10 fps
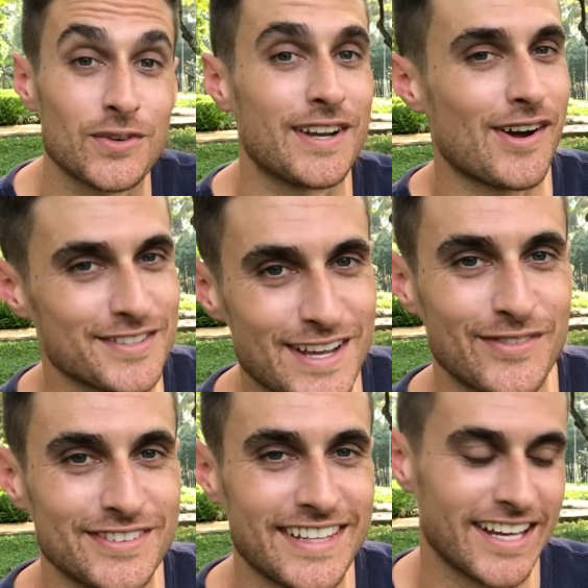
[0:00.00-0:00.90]
Right now it's
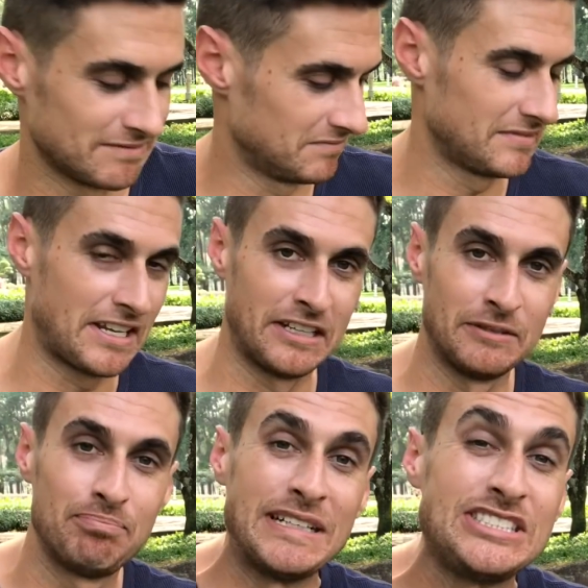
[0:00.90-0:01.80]
after that. A lot of
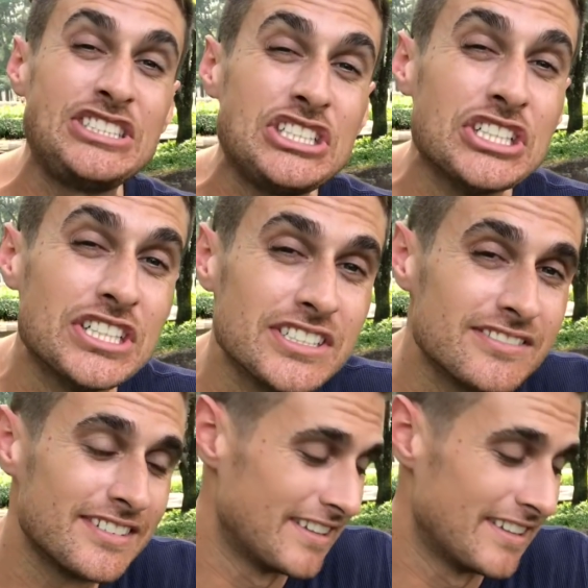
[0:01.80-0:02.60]
bánh chưng,